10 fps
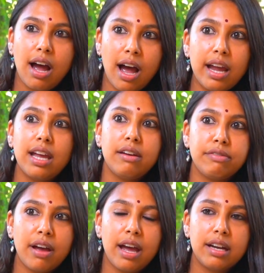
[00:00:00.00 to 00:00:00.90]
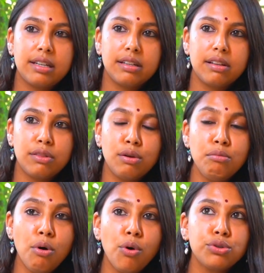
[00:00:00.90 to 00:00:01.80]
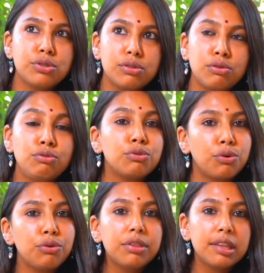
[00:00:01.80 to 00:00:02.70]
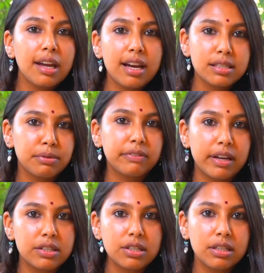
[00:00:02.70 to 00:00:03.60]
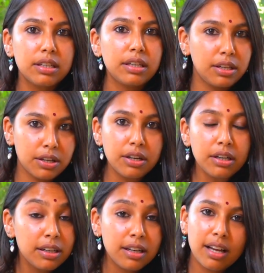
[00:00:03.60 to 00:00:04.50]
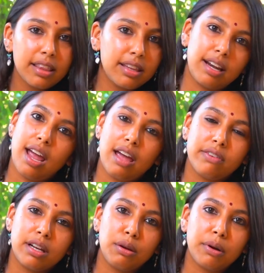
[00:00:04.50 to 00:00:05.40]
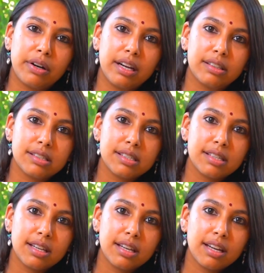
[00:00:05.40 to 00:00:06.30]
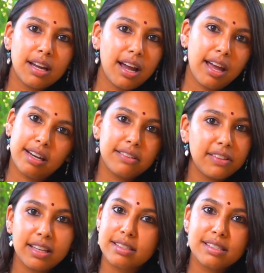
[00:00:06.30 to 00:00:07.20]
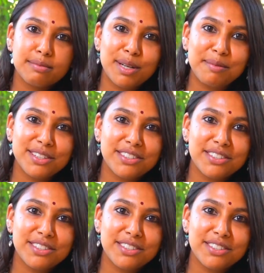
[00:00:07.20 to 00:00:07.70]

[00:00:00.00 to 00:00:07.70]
I have had the most growth as a professional here than I have anywhere else, and that's pretty much